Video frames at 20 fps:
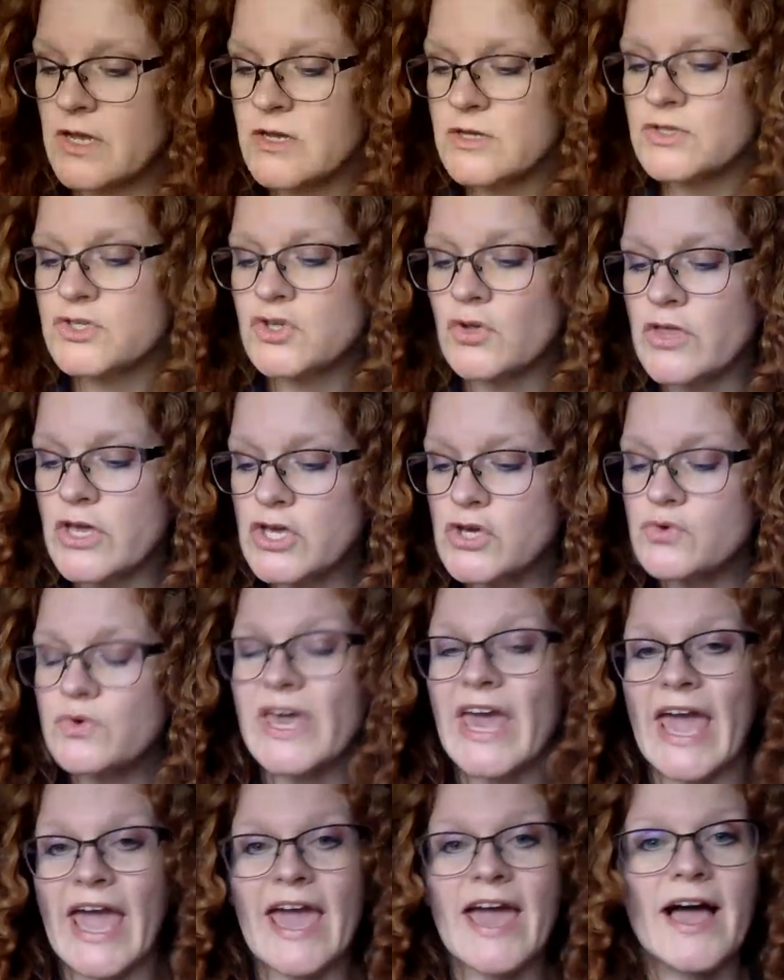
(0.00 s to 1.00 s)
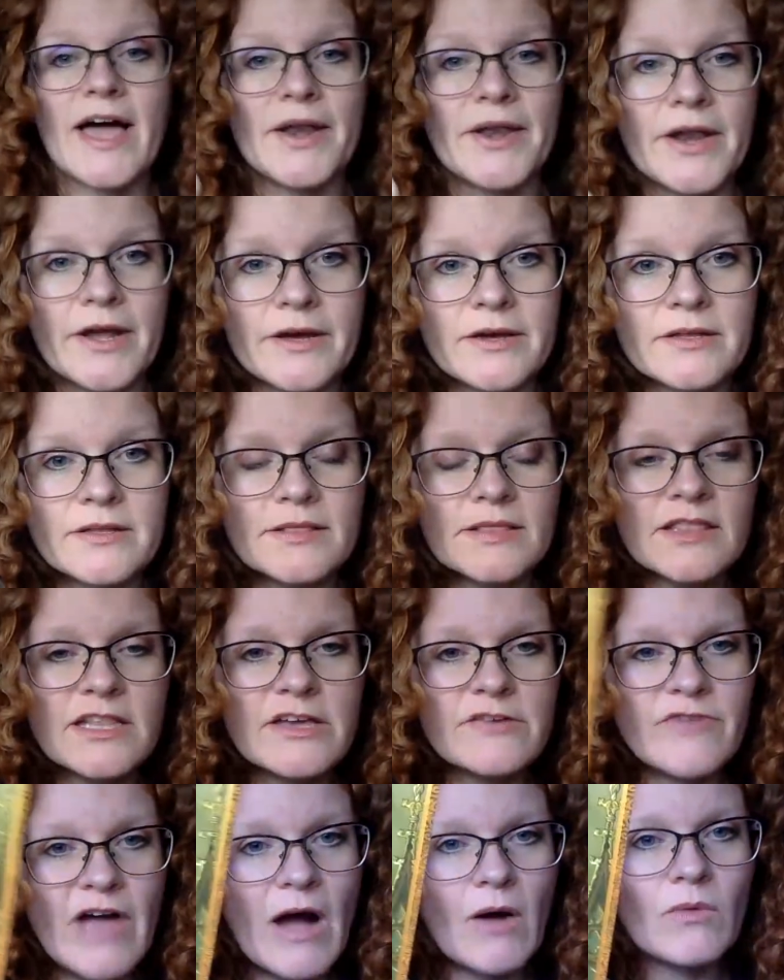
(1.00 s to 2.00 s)
so that you can
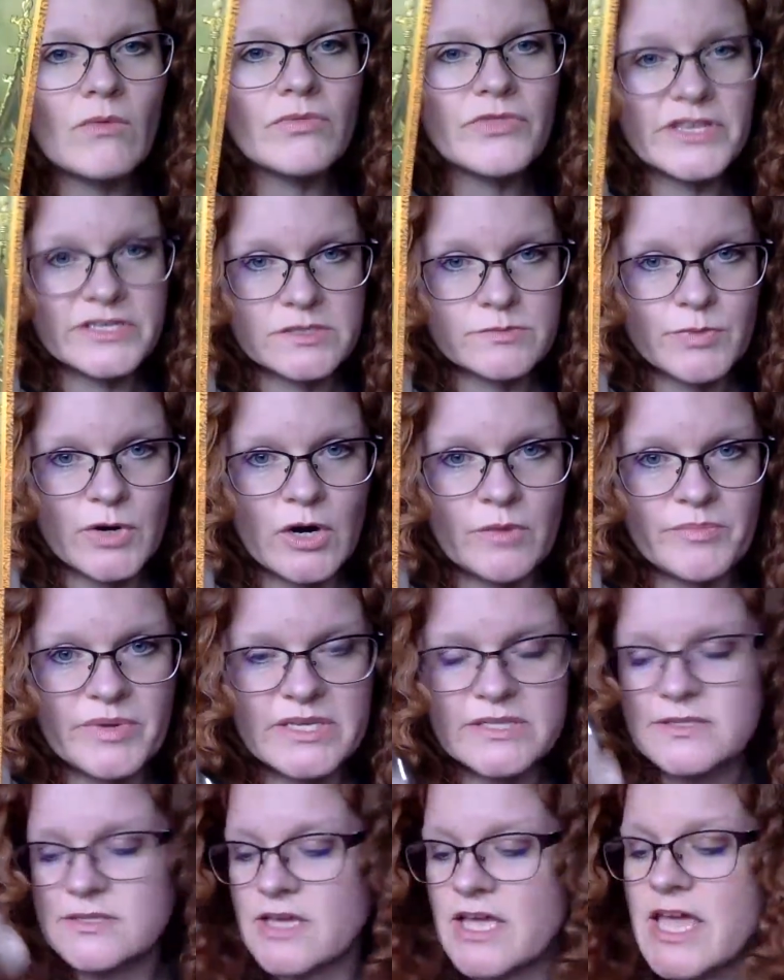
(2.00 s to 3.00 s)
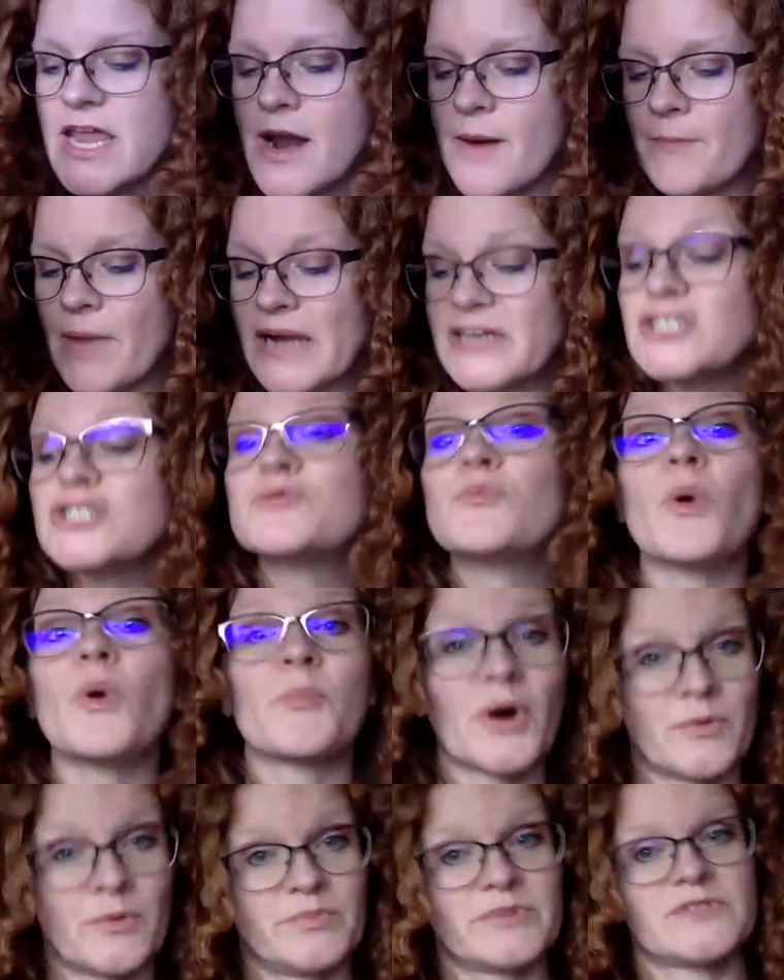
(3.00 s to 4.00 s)
live out this purpose in a much more
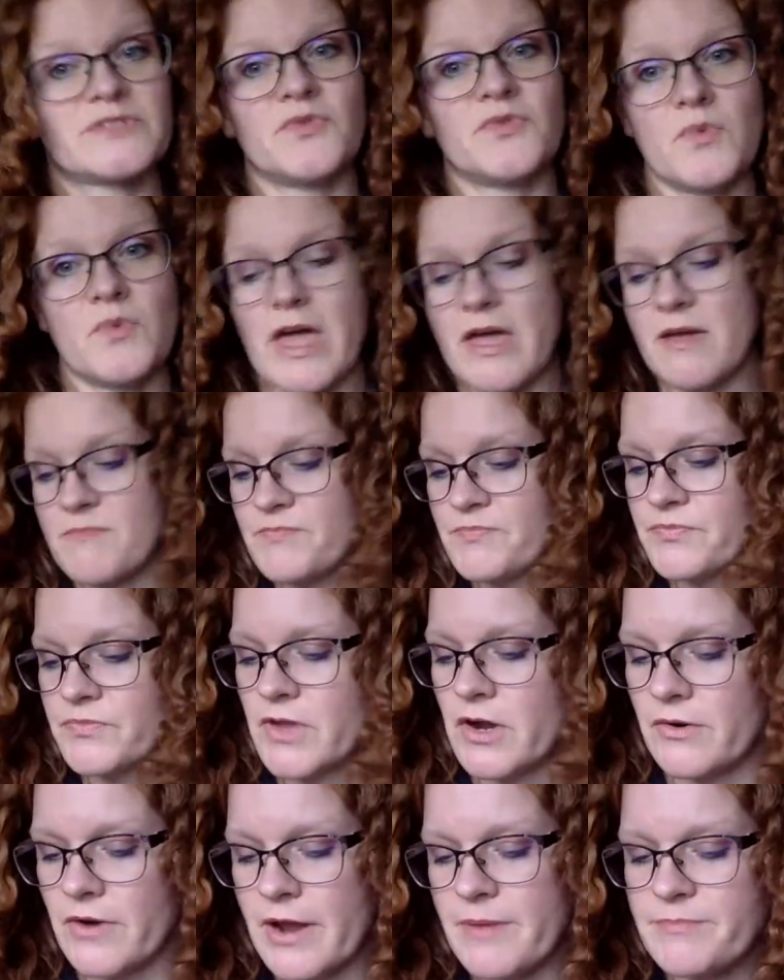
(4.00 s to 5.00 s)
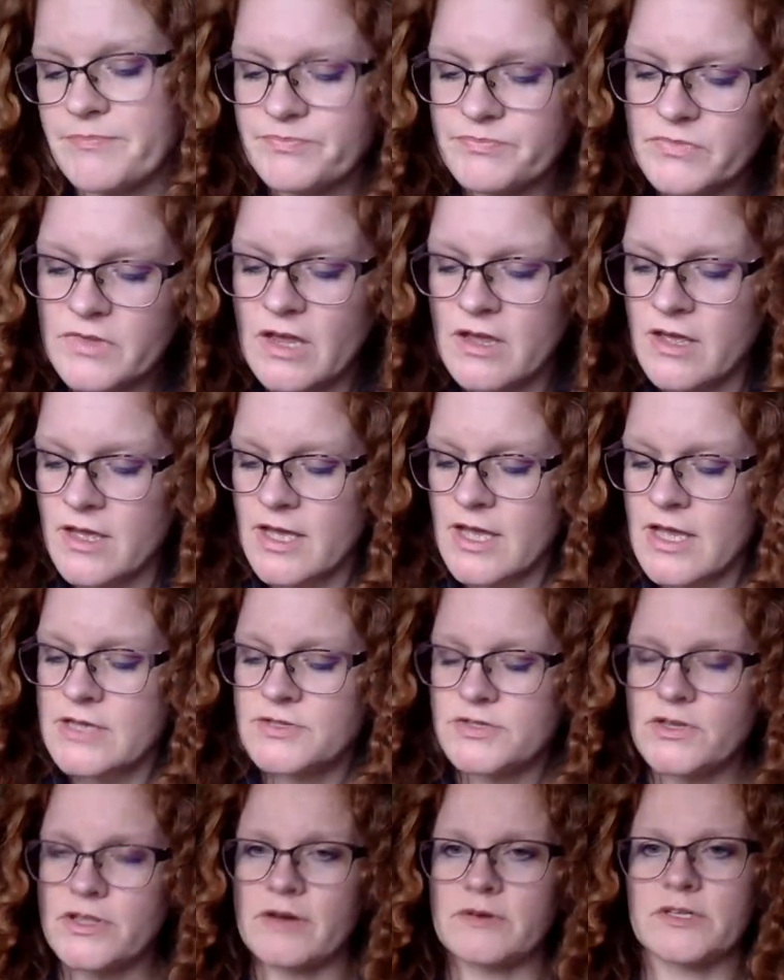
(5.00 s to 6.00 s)
purposeful way. All right.
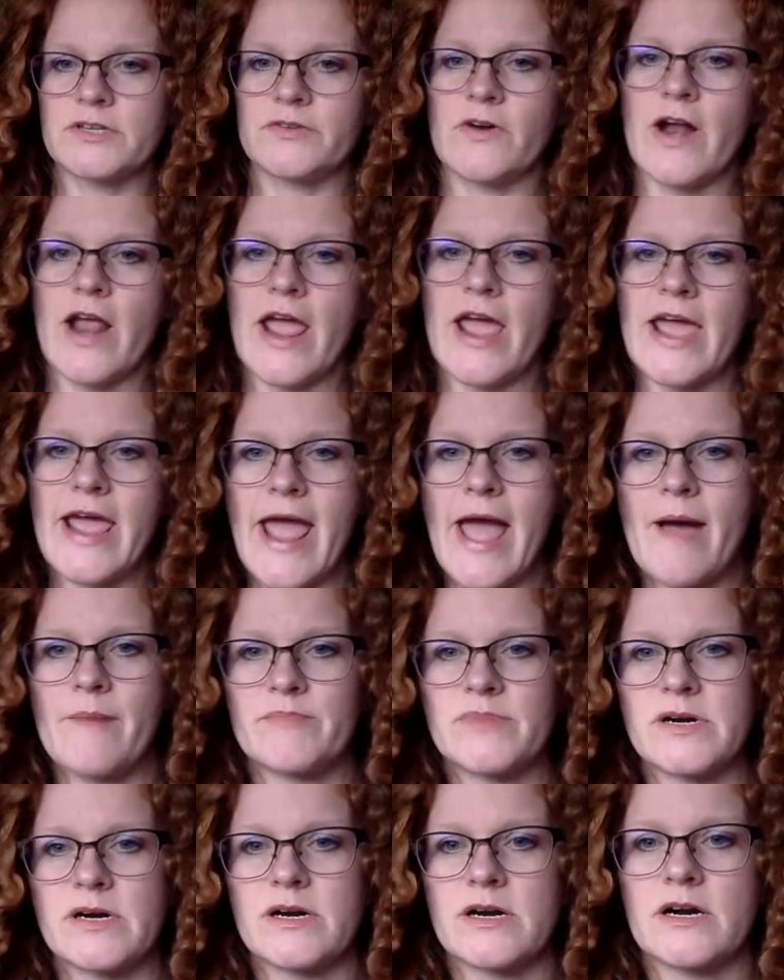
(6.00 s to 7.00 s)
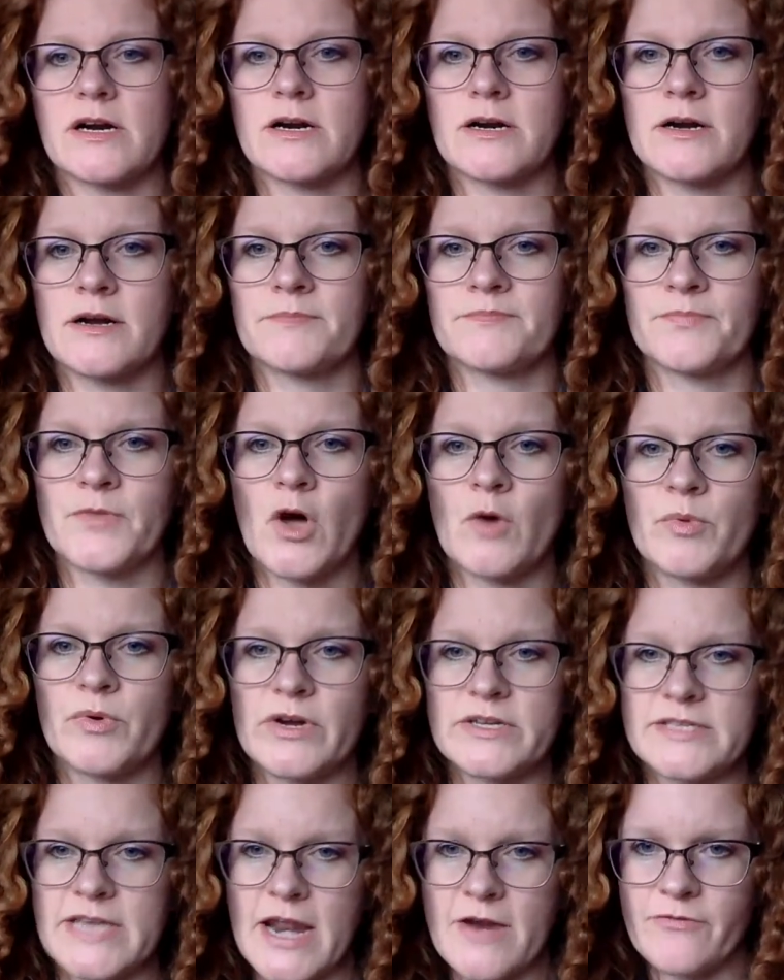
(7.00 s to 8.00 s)
So that was for Amber. Hope it
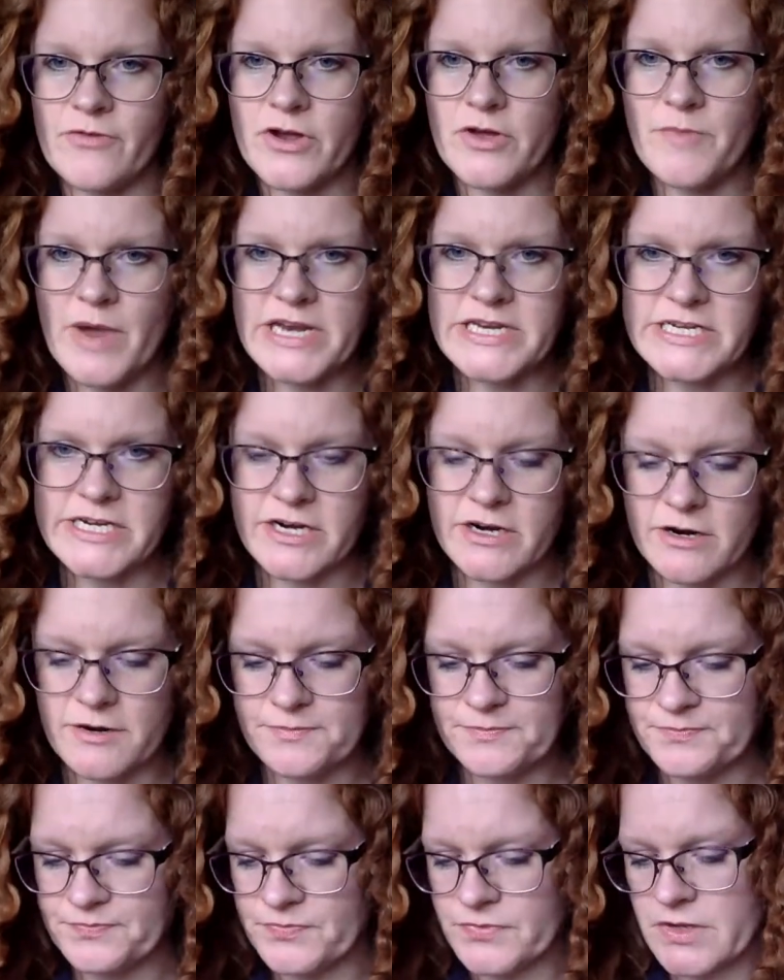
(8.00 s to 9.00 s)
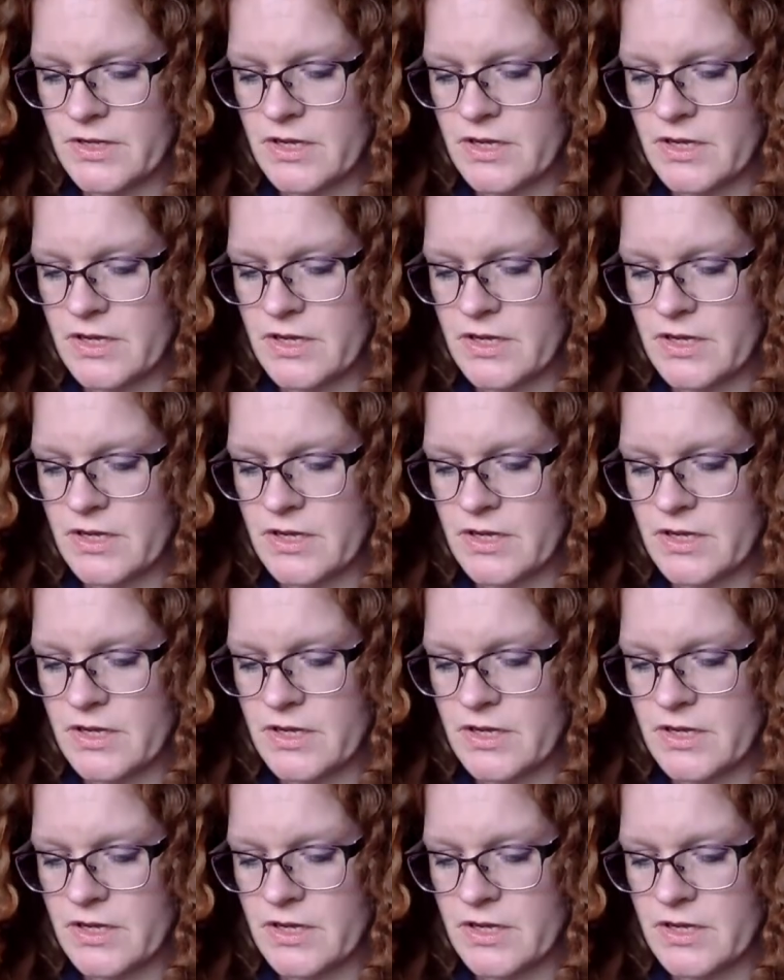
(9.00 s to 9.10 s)
resonated for you, my dear.